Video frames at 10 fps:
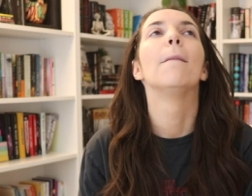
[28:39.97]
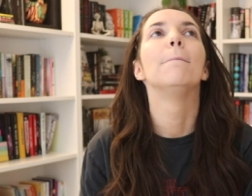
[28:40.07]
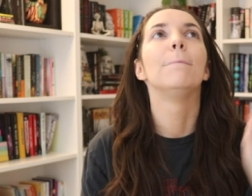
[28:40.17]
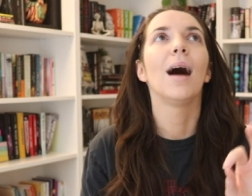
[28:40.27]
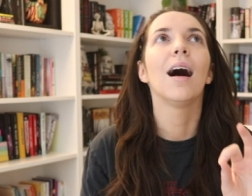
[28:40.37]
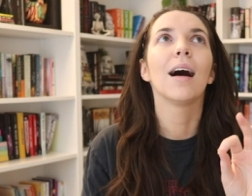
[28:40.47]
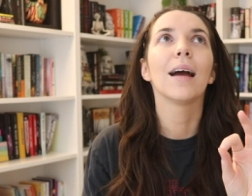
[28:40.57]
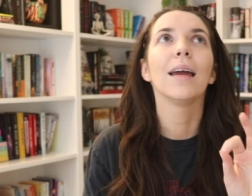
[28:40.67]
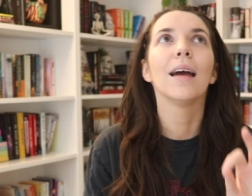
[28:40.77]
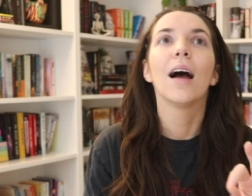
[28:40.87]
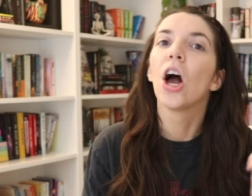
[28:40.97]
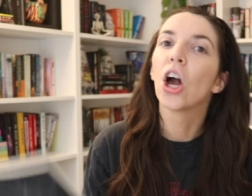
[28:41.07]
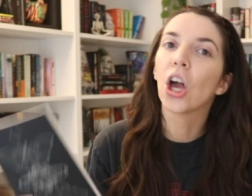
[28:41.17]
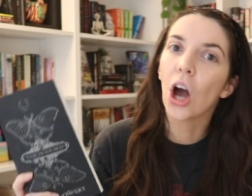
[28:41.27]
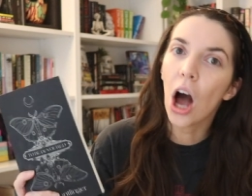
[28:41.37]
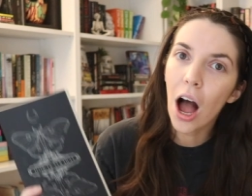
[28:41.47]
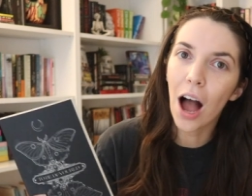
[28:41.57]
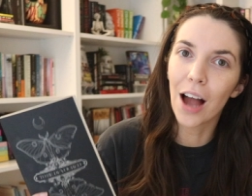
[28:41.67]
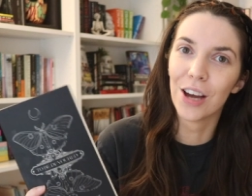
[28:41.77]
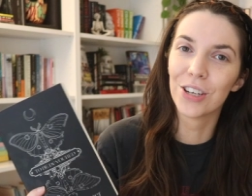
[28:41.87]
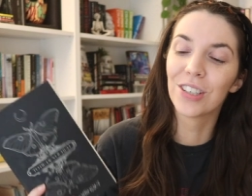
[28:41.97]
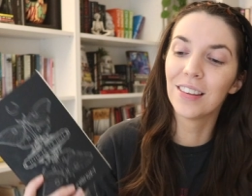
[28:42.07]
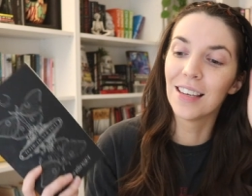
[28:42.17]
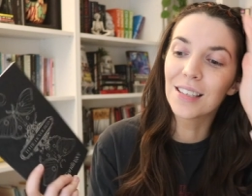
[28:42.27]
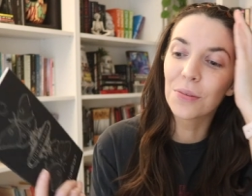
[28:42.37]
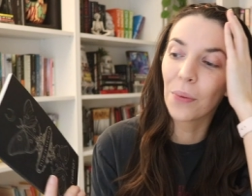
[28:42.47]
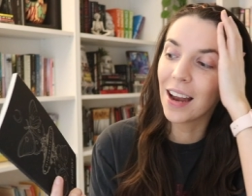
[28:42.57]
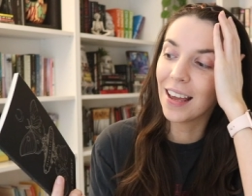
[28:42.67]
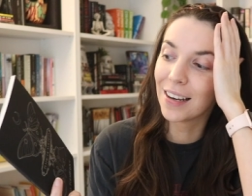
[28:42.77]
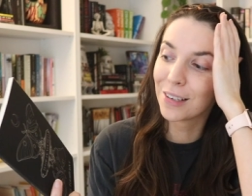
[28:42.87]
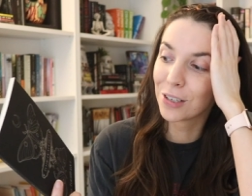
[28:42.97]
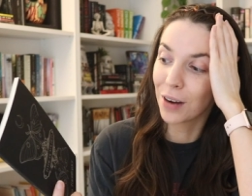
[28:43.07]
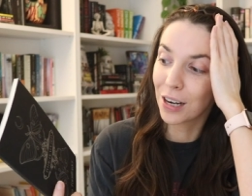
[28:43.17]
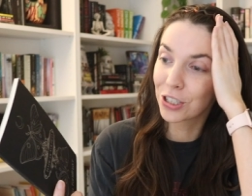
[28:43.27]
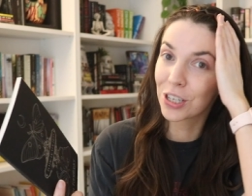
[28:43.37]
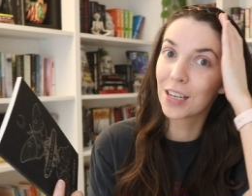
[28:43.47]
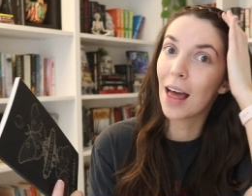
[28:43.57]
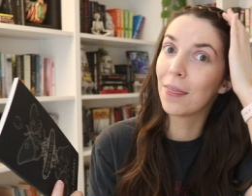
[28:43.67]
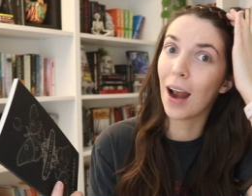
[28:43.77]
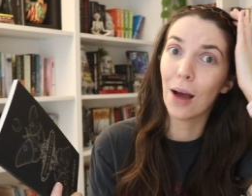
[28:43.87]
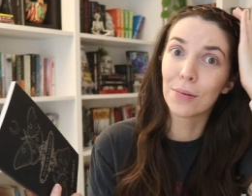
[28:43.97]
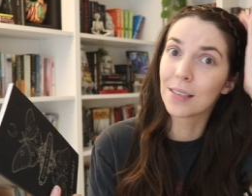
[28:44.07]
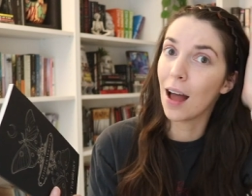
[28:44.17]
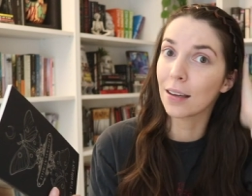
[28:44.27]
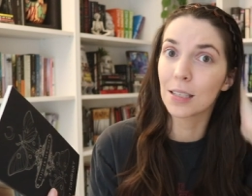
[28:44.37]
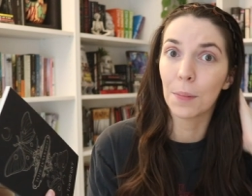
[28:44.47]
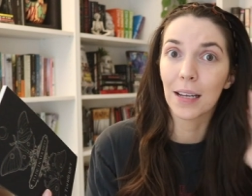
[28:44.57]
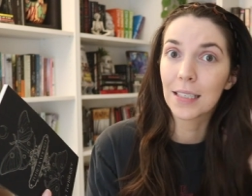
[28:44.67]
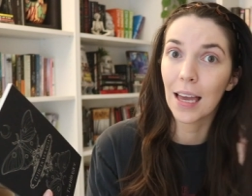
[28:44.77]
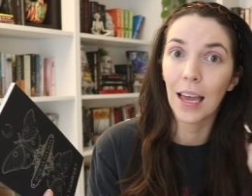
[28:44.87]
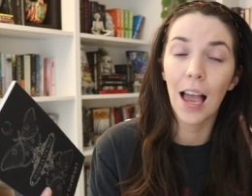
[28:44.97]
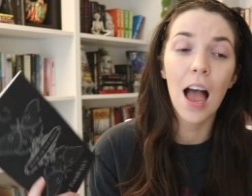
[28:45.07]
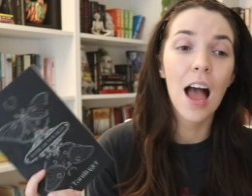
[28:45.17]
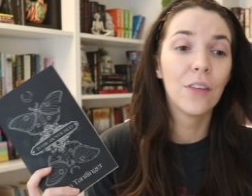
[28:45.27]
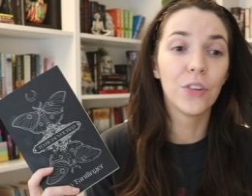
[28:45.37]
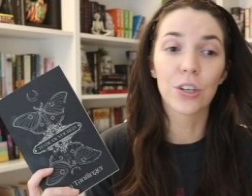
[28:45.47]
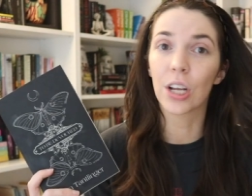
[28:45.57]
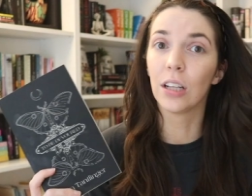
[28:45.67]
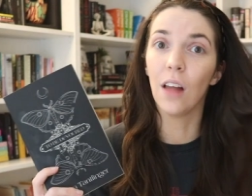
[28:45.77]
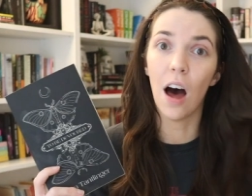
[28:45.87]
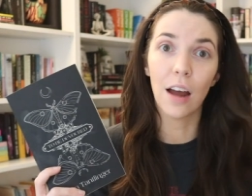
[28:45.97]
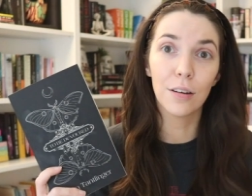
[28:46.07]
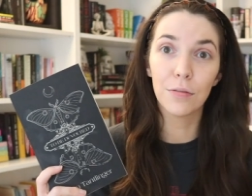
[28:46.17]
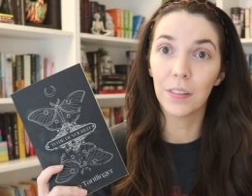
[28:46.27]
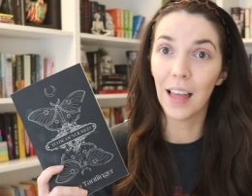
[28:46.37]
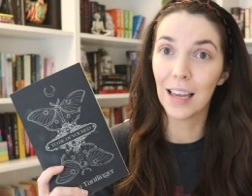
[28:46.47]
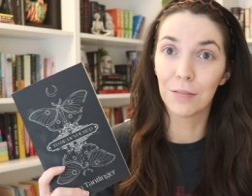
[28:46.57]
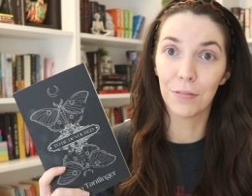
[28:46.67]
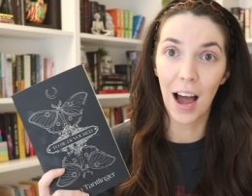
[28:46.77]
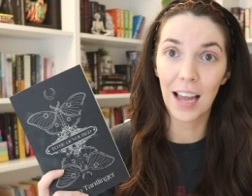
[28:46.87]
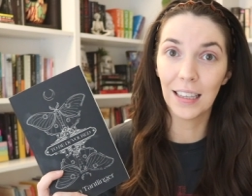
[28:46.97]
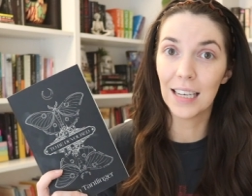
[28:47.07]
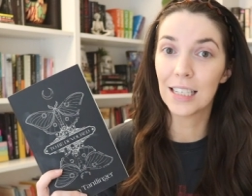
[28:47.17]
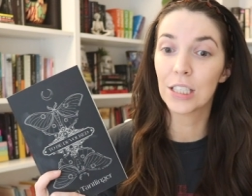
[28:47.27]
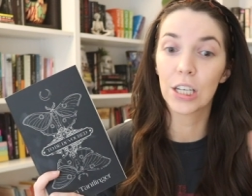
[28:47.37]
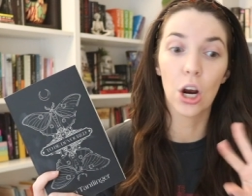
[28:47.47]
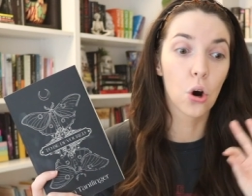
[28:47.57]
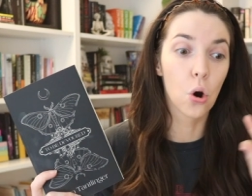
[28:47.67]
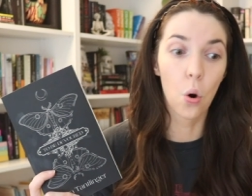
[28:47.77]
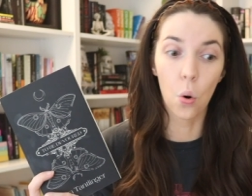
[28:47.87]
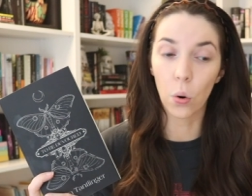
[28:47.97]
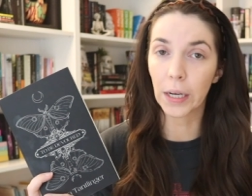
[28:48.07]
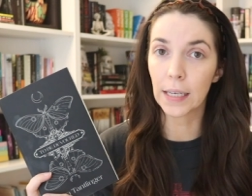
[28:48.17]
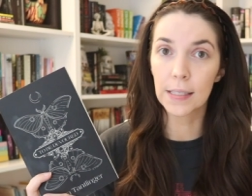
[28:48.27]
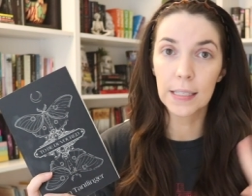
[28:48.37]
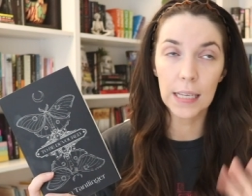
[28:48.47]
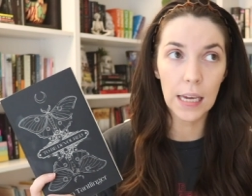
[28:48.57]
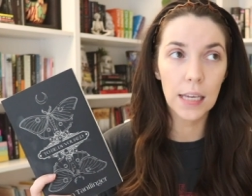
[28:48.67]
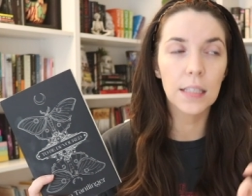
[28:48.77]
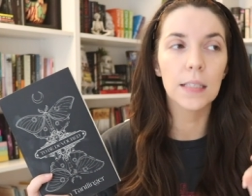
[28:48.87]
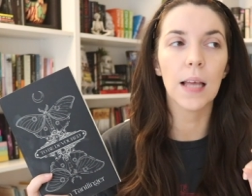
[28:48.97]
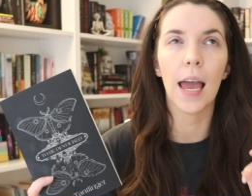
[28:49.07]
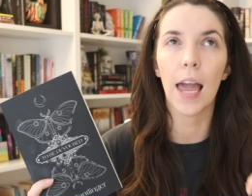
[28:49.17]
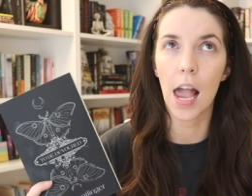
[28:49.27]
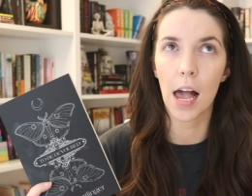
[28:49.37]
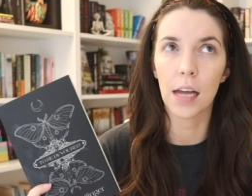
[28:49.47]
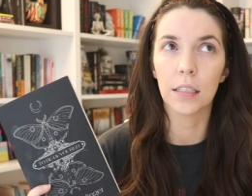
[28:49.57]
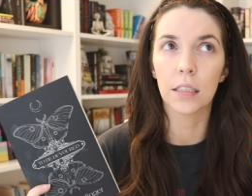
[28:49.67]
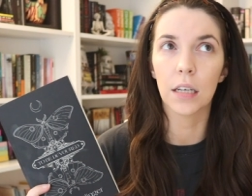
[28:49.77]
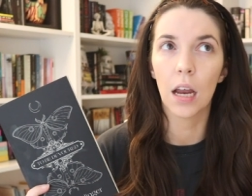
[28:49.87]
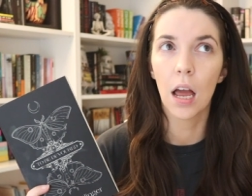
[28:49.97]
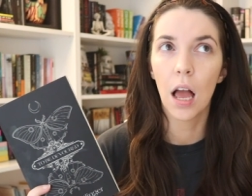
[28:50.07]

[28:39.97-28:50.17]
my gosh, this went in a direction that I was not expecting. There's a lot of like violent, gory scenes and